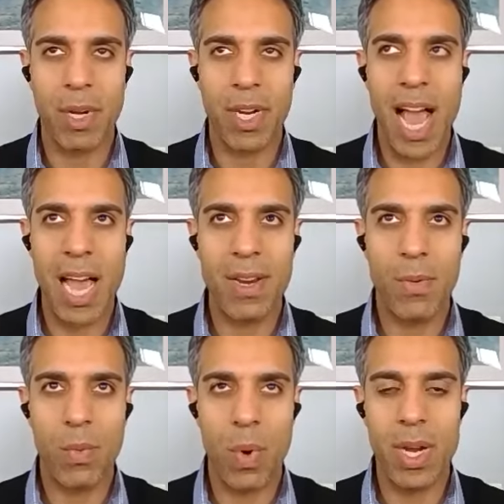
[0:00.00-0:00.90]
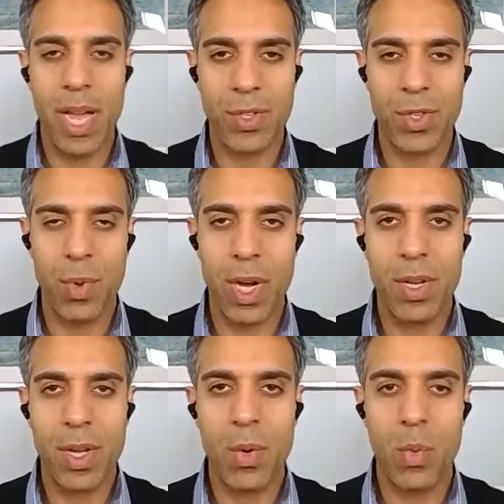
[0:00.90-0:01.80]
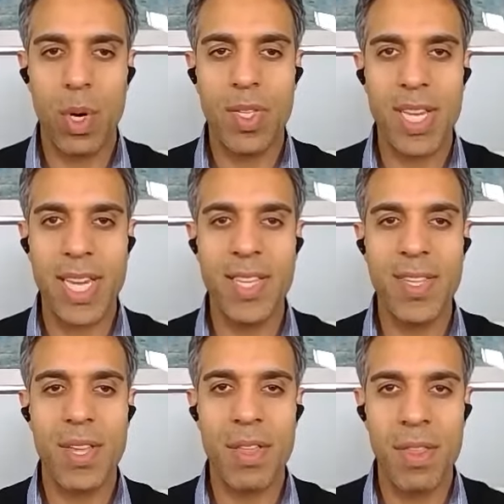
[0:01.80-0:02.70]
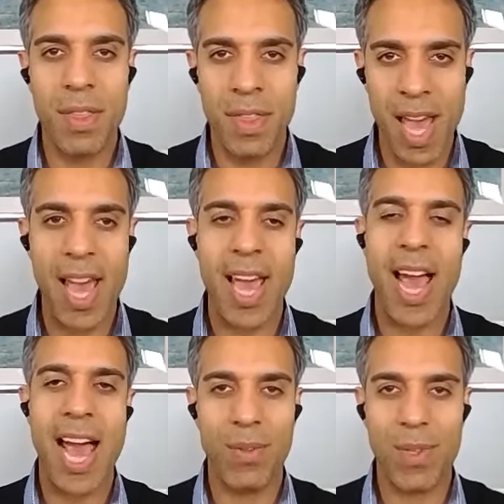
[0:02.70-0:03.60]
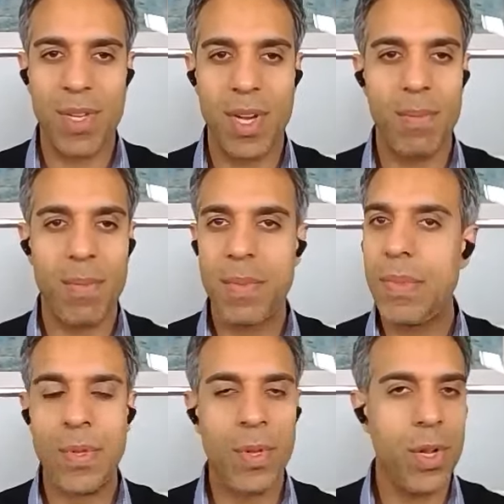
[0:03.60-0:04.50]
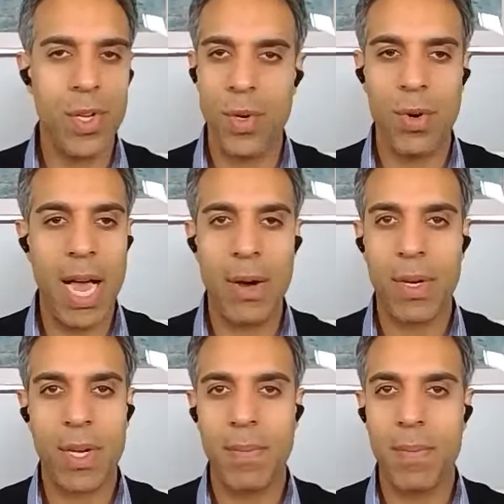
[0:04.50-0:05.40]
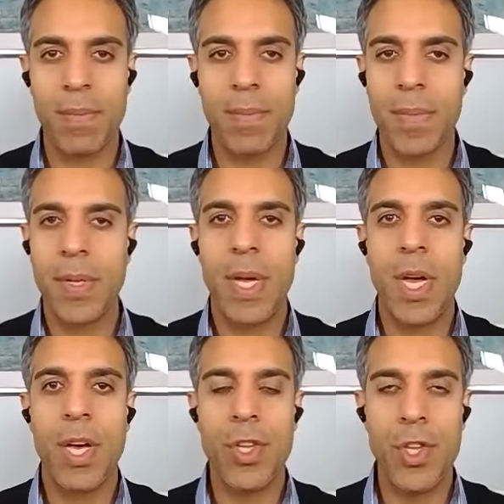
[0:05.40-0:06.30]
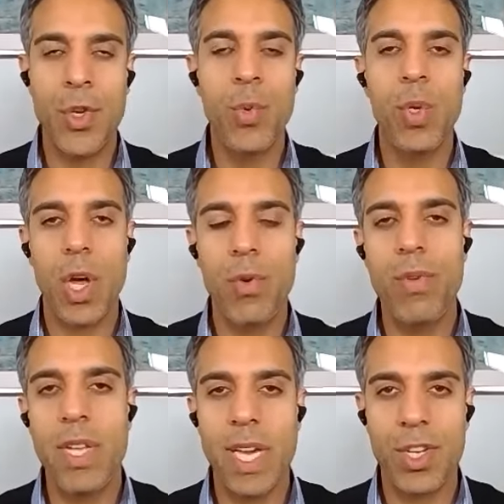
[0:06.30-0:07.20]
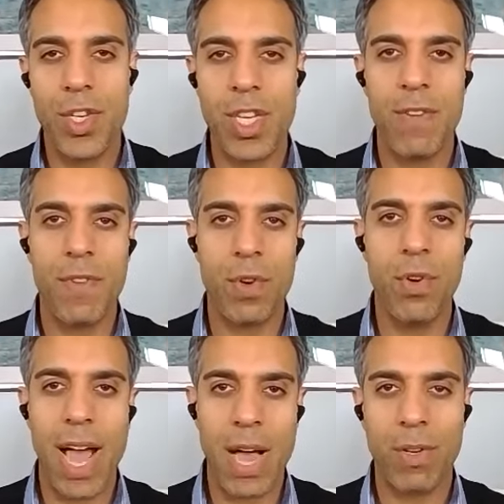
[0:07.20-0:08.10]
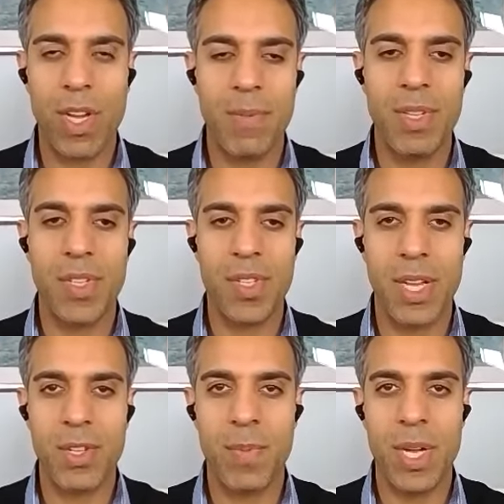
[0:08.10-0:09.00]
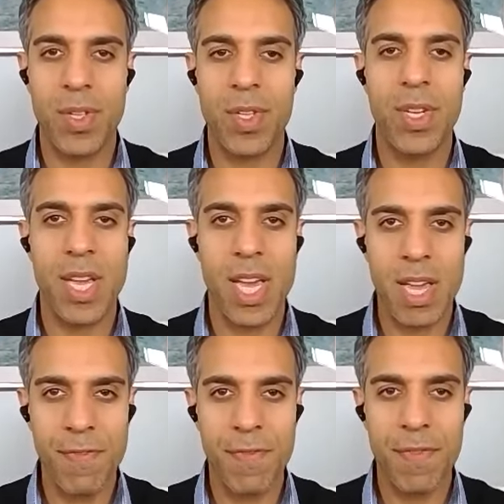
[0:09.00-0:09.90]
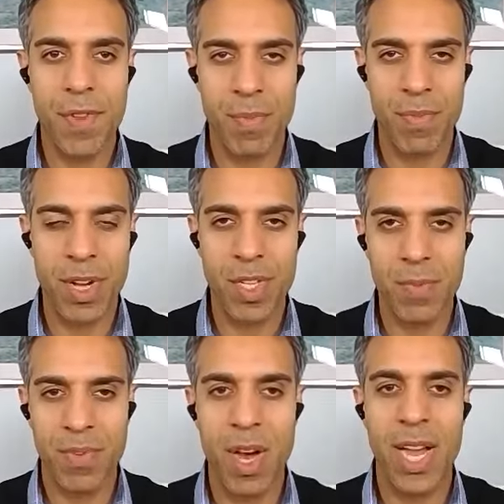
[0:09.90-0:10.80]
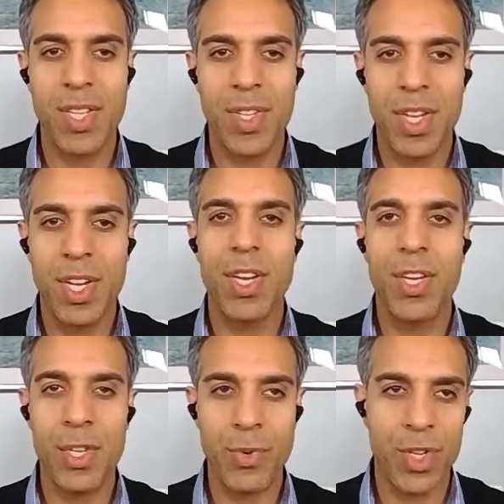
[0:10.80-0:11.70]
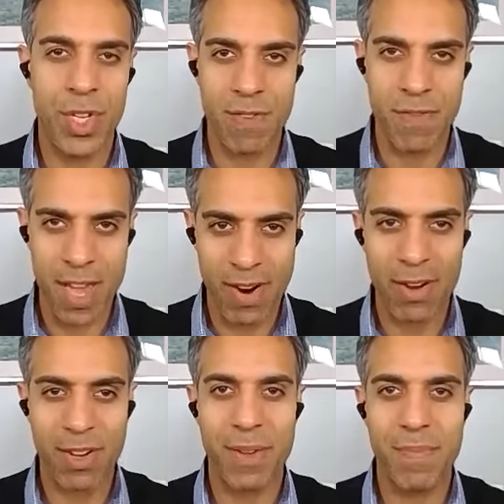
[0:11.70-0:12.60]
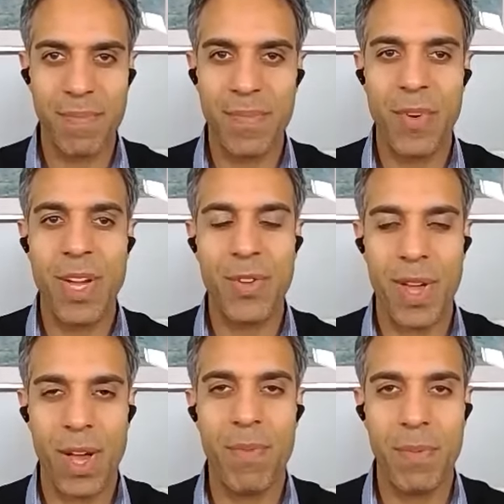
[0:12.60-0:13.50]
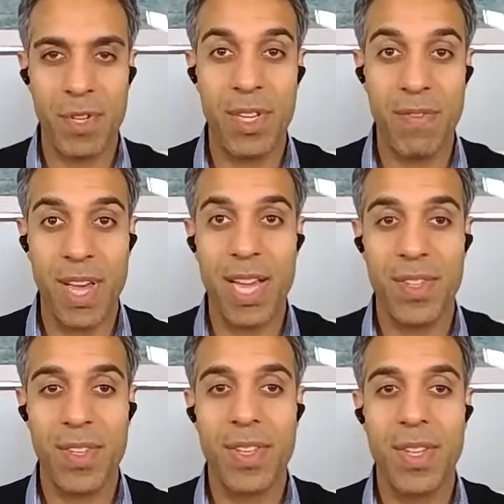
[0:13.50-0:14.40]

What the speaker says: I'm going to add one extra word. What is their outcome, not your outcome? You will only achieve your outcome as a salesperson if, surprise, surprise, you achieve their outcome, right? You help them achieve theirs.